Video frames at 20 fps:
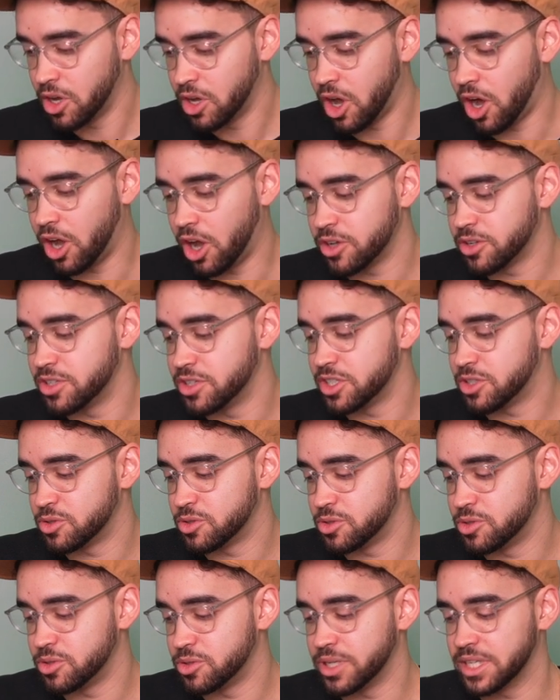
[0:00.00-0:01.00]
All you need to
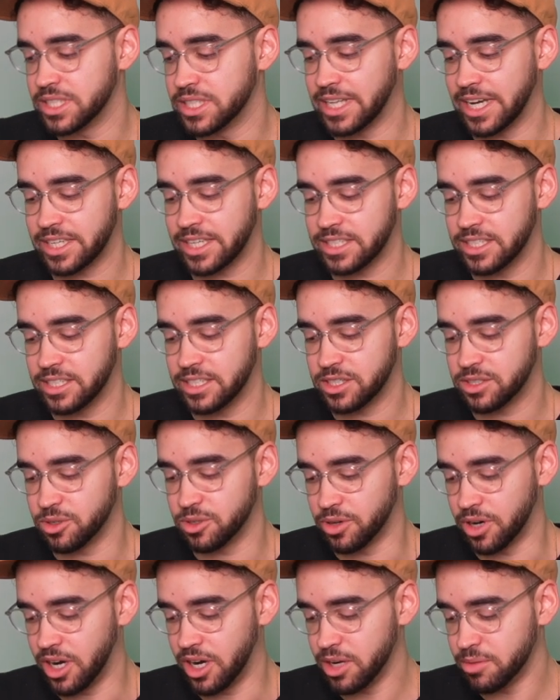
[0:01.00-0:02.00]
do is access
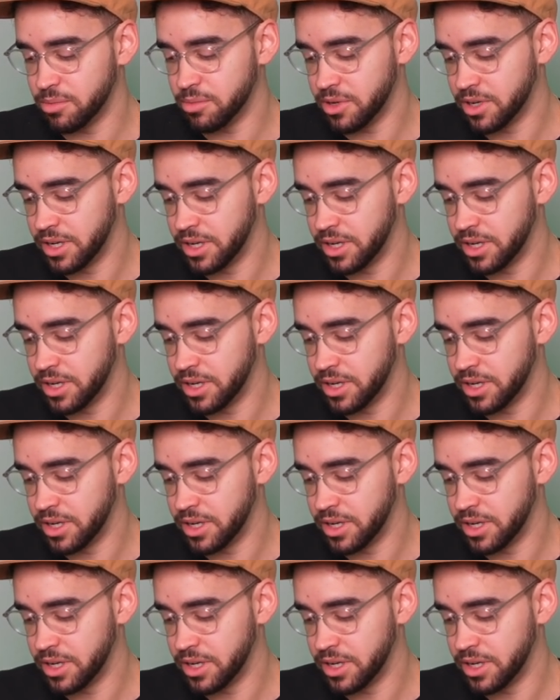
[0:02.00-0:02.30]
your hub,